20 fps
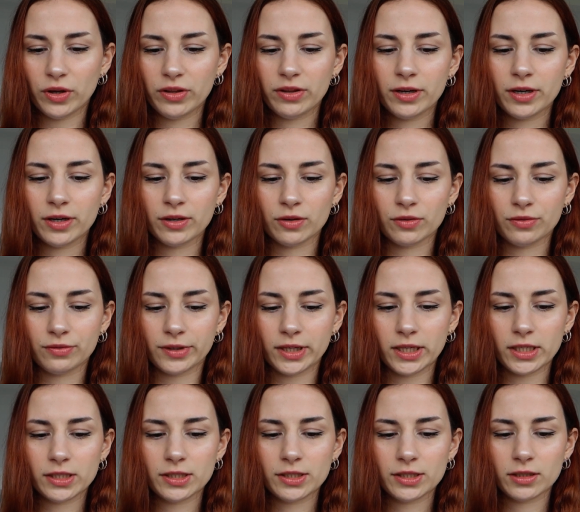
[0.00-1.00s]
with the
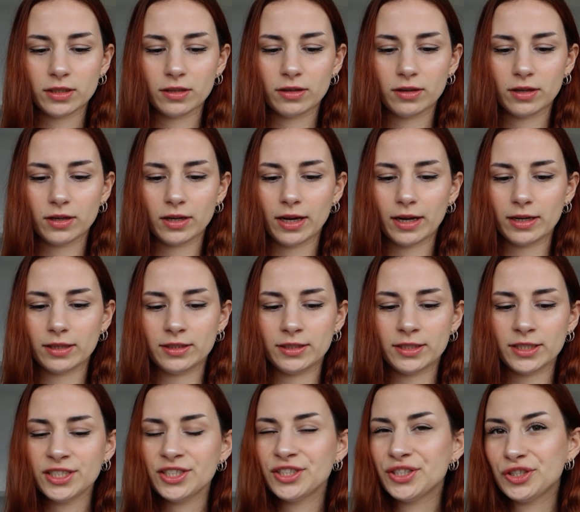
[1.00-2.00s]
Hierophant,
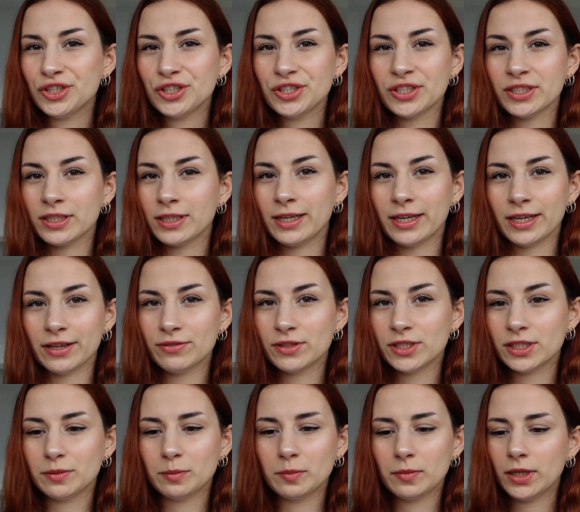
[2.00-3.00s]
this just
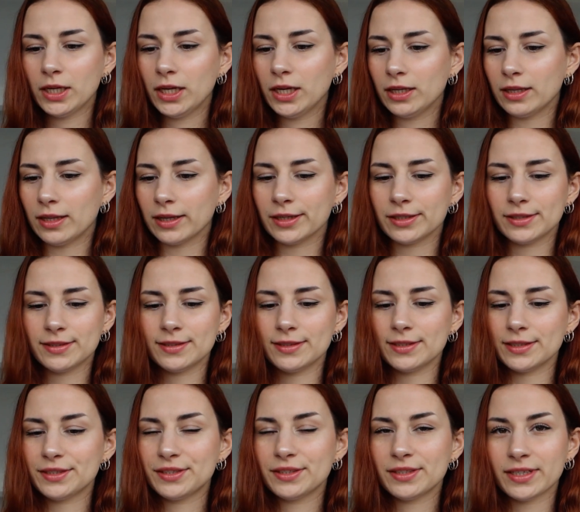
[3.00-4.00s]
gifted me this
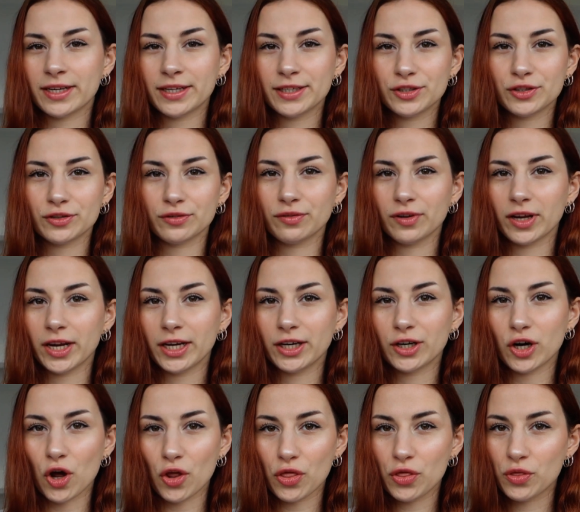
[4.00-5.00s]
sense of
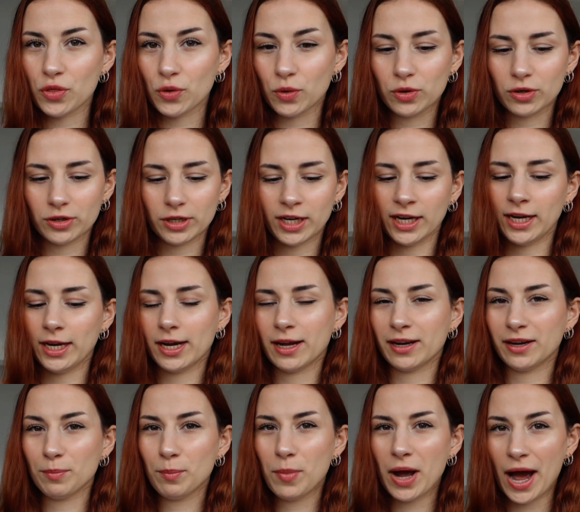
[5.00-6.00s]
like authority
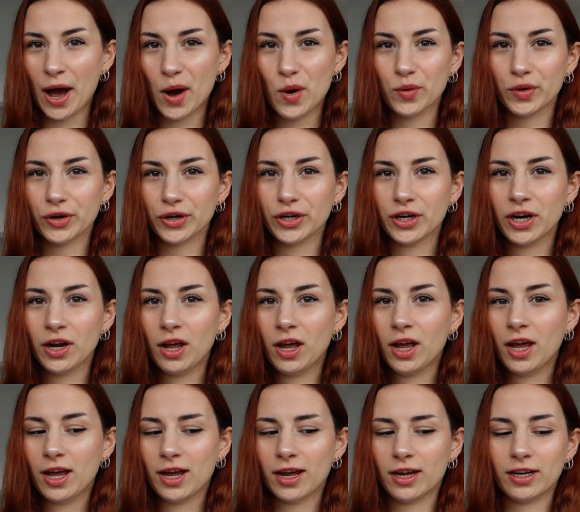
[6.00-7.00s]
and power.
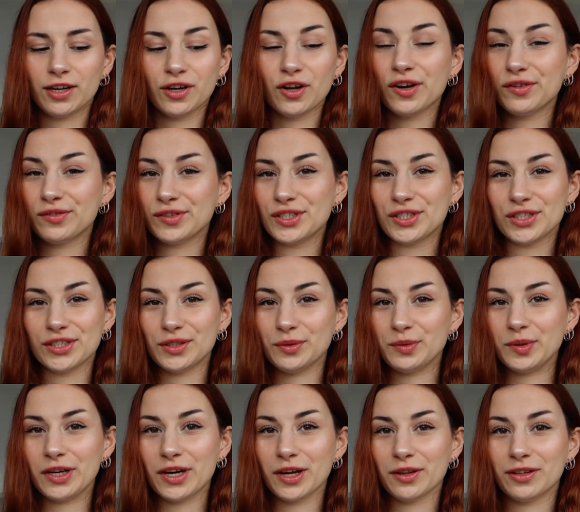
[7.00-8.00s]
And then obviously
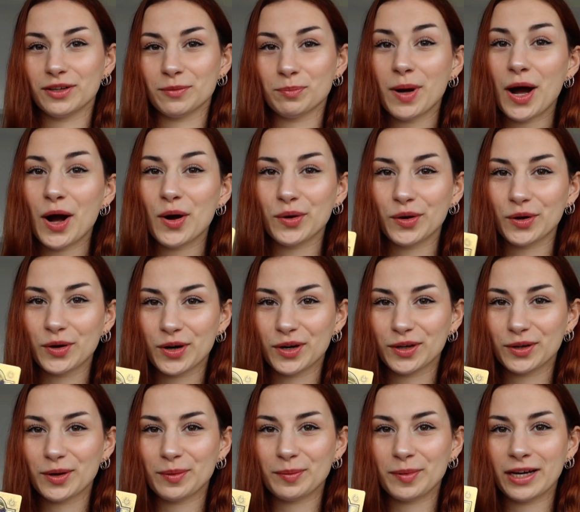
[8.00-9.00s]
we got the Power
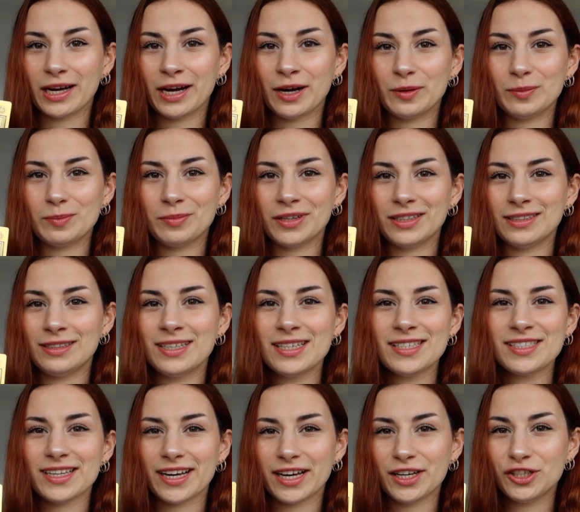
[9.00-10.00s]
card coming out, but
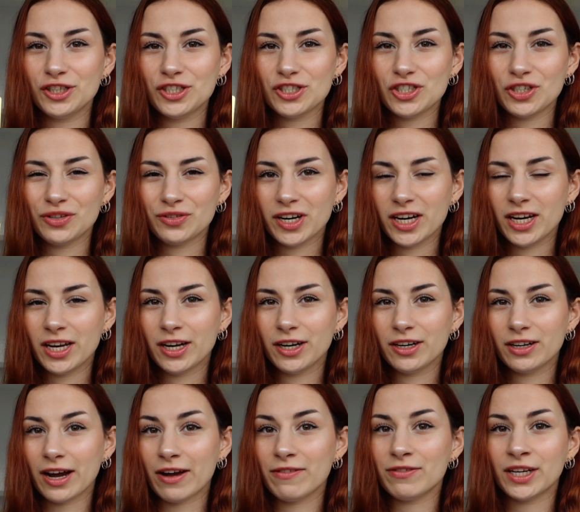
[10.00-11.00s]
this energy right
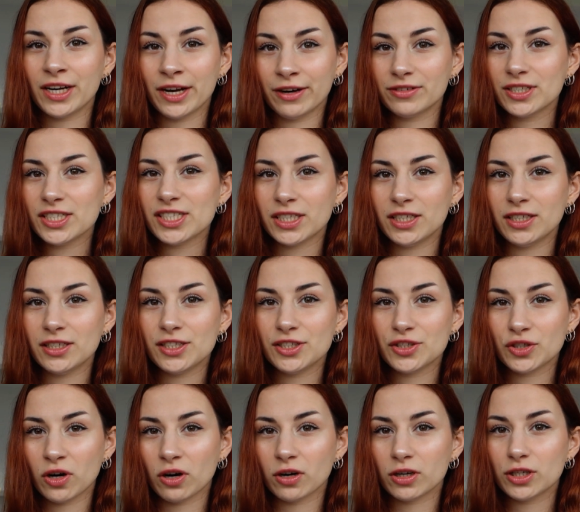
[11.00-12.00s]
here, I've never seen
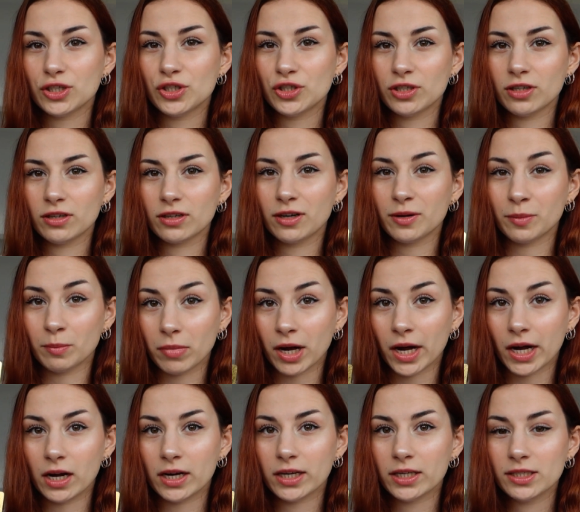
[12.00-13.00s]
these cards
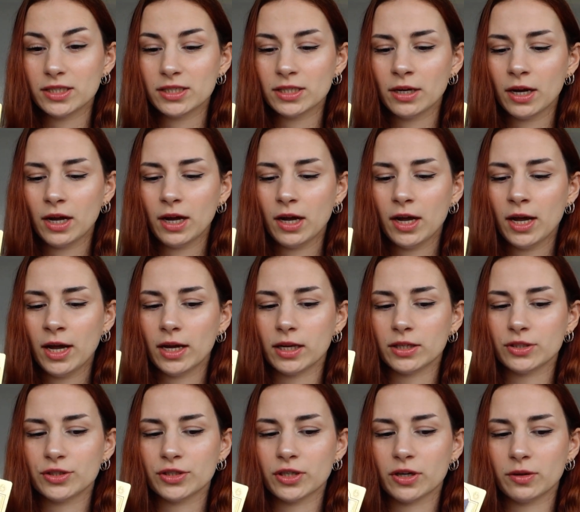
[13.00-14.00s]
combined.
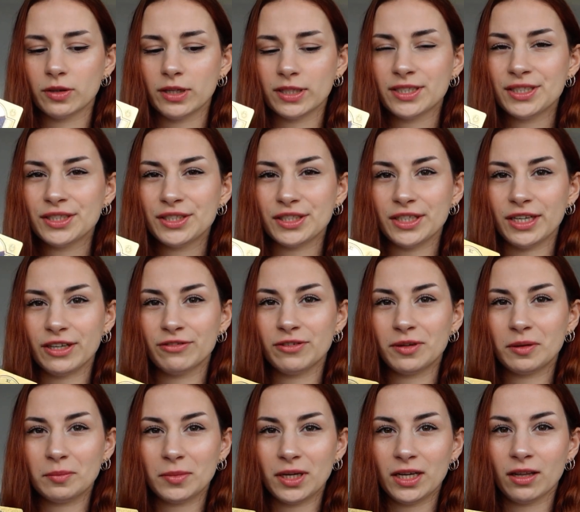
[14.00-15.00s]
And so this is
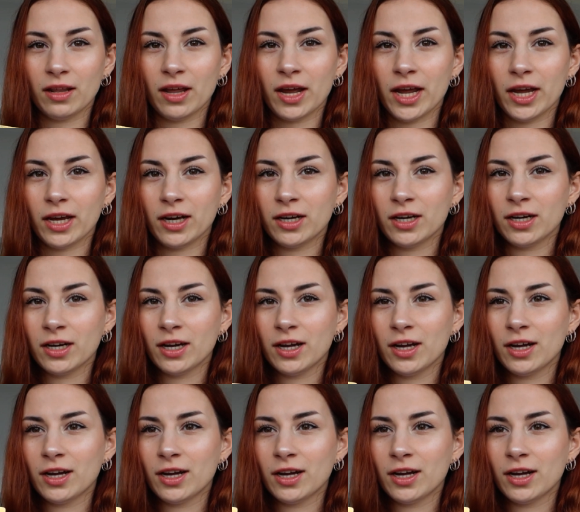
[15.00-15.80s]
giving me like